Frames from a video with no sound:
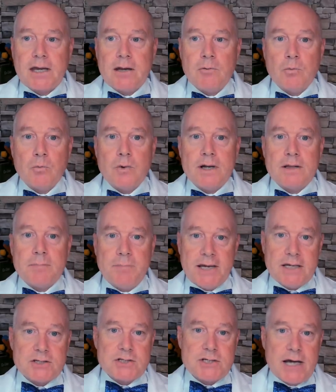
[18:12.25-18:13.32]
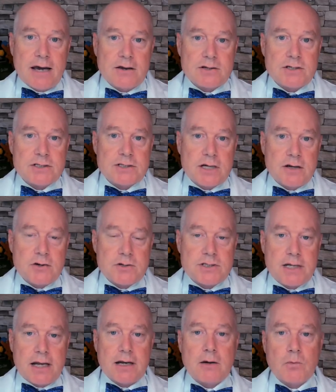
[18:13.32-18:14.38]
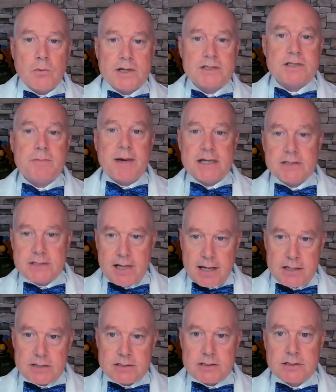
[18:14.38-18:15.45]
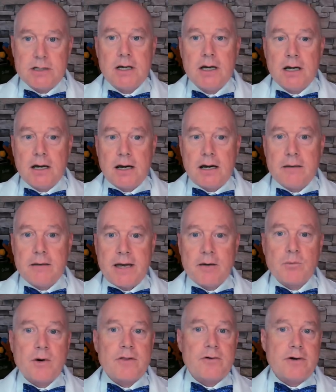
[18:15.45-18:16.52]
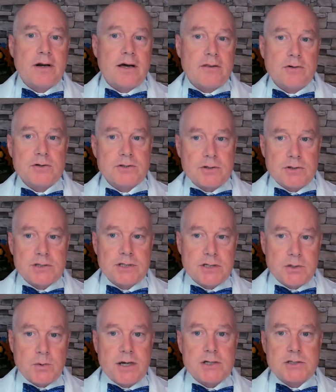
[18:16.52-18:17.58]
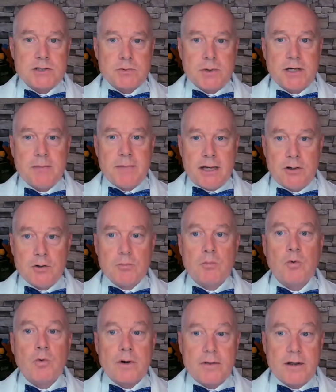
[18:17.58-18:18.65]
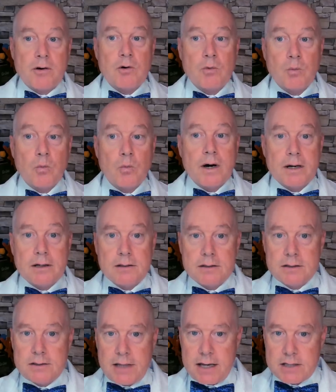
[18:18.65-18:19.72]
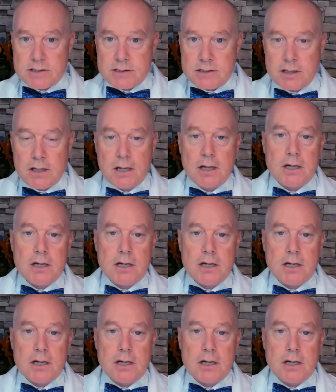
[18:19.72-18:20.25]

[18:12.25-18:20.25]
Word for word: and one of the biggest challenges is understanding what's the best test um, and whether or not there are certain situations when you may do more than one test.